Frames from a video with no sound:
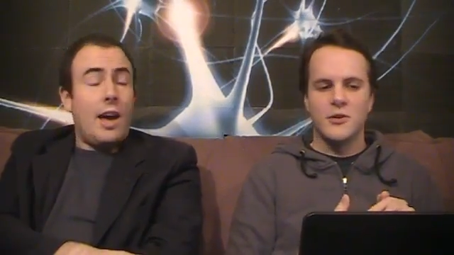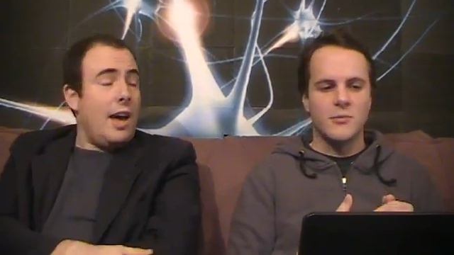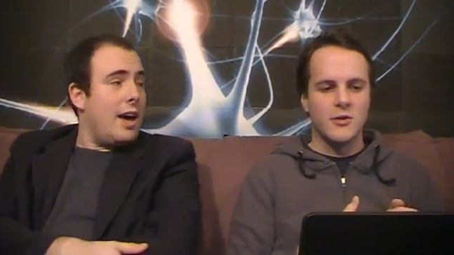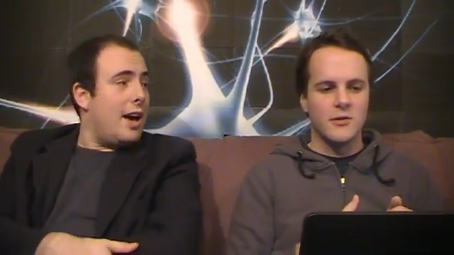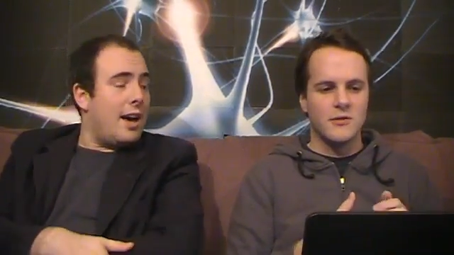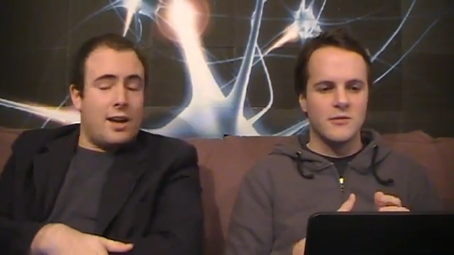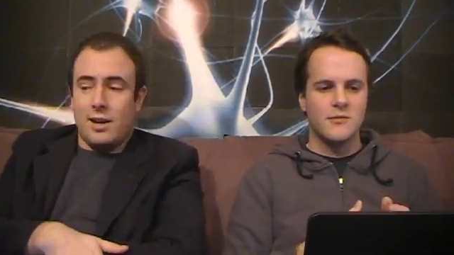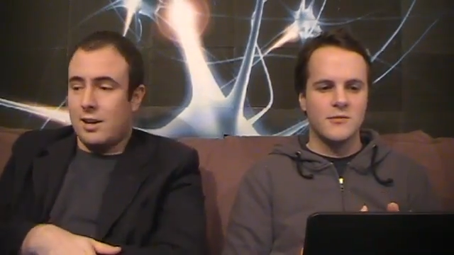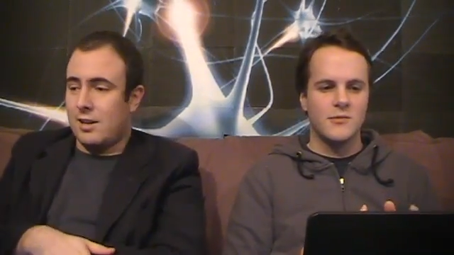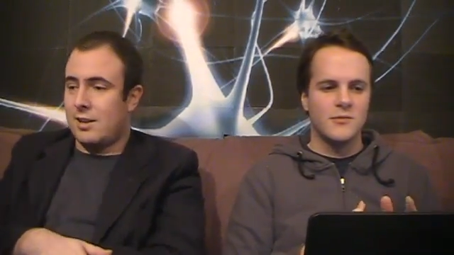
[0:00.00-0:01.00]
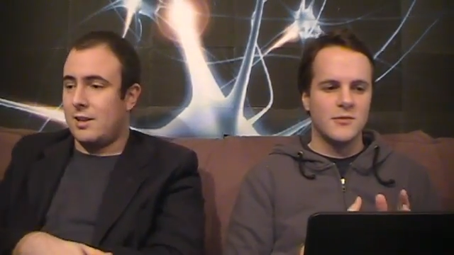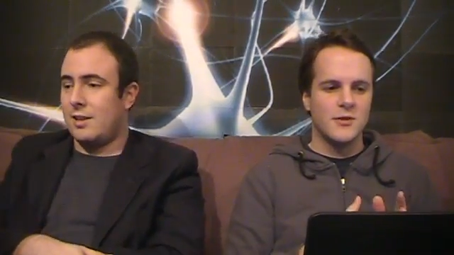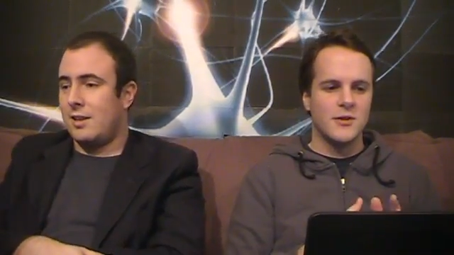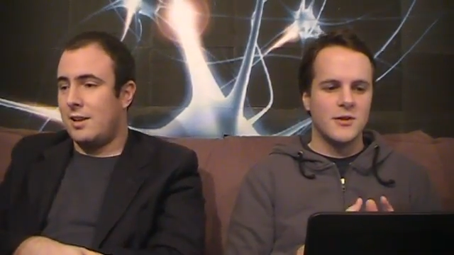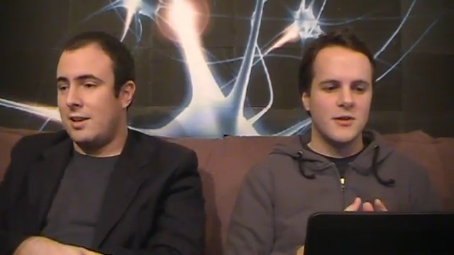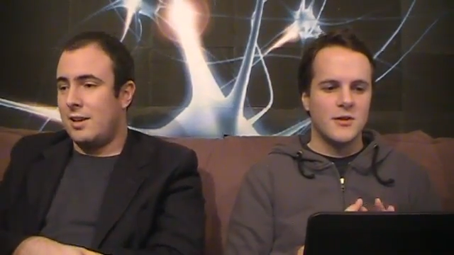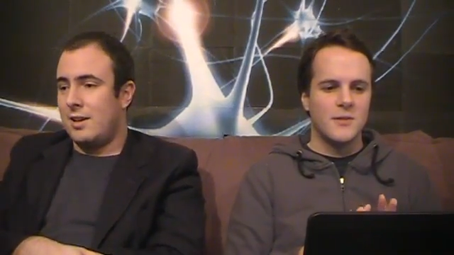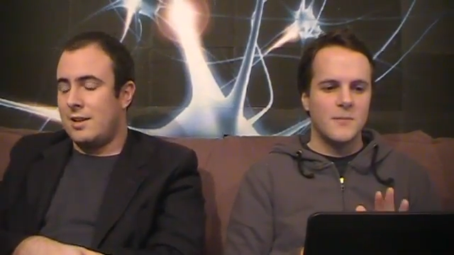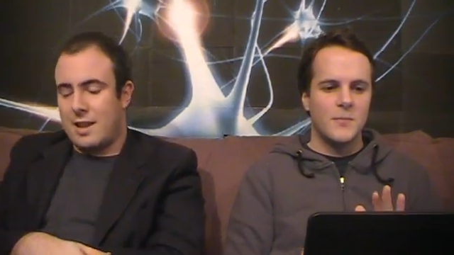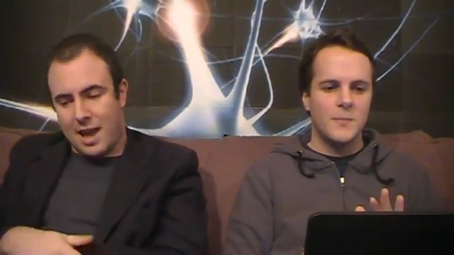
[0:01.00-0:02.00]
Speaker 1: Yeah.
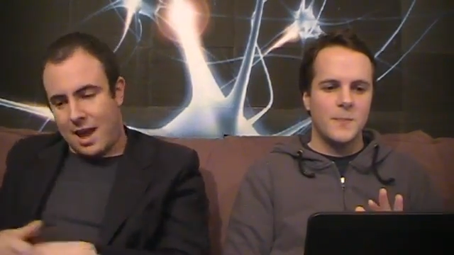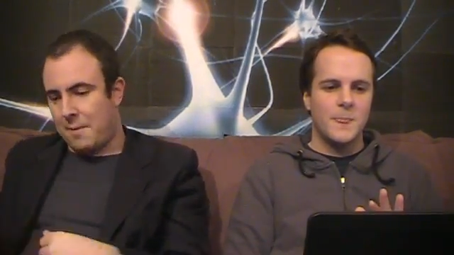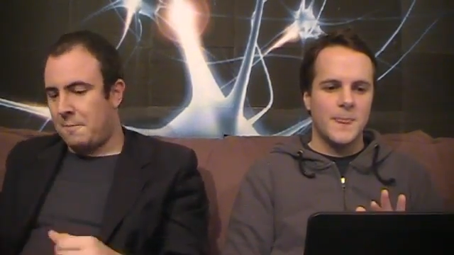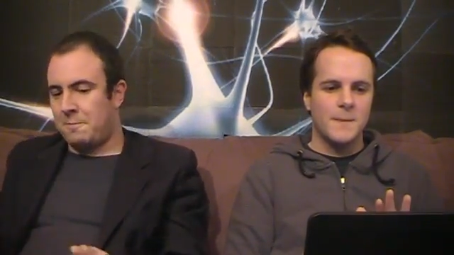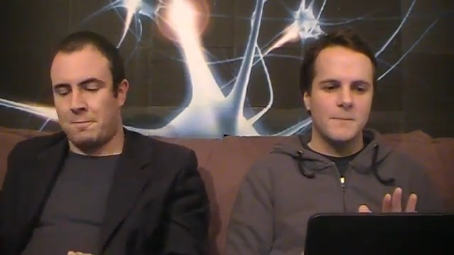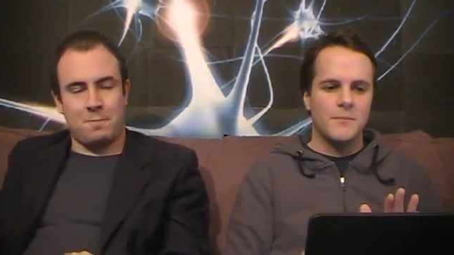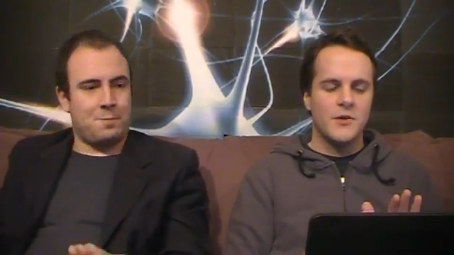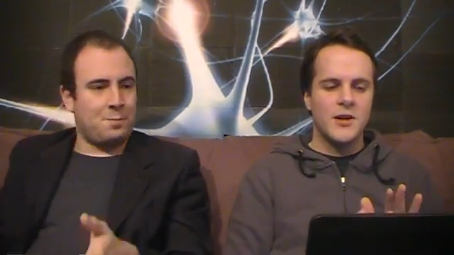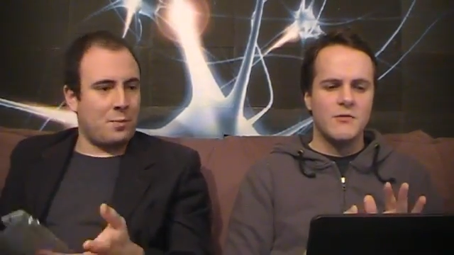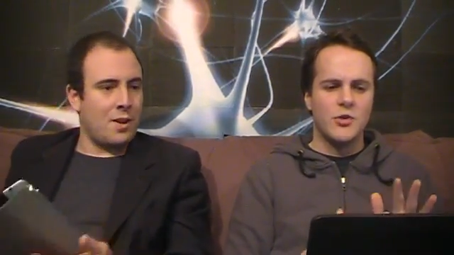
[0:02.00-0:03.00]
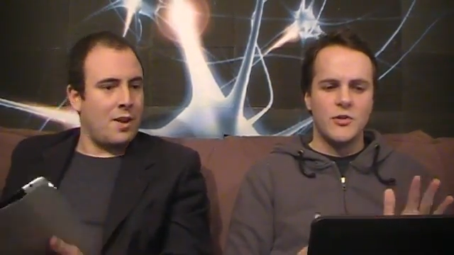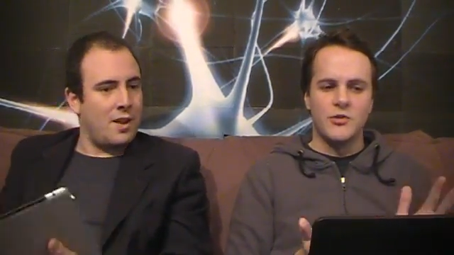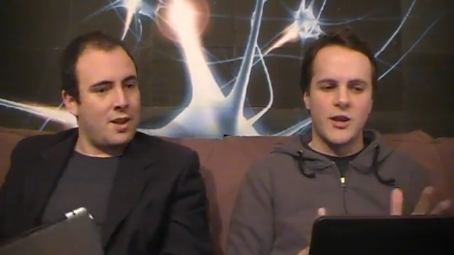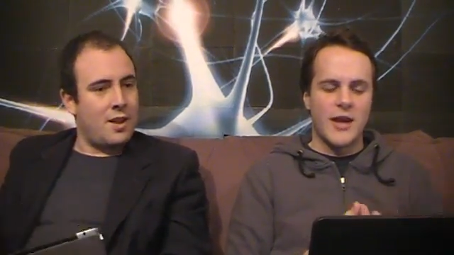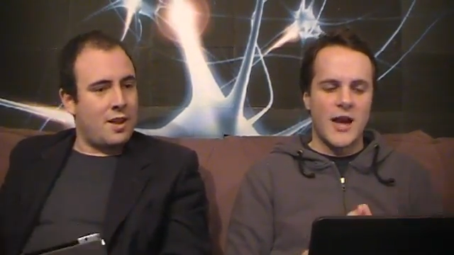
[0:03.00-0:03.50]
Damn. Could even do things like